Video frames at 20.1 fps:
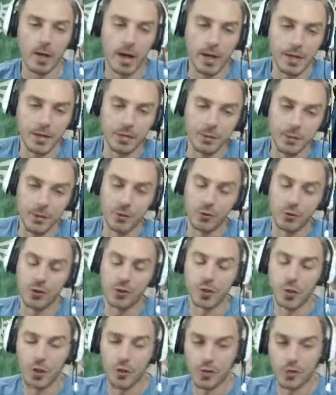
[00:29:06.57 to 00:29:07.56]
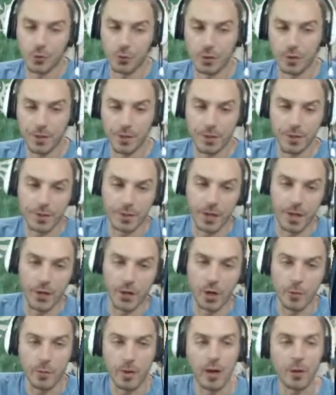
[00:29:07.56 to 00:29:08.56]
I need some energy cards in order to get
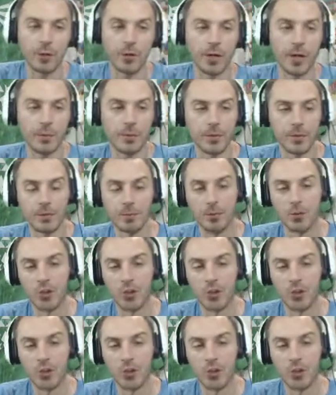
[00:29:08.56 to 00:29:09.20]
Zygarde powered up. This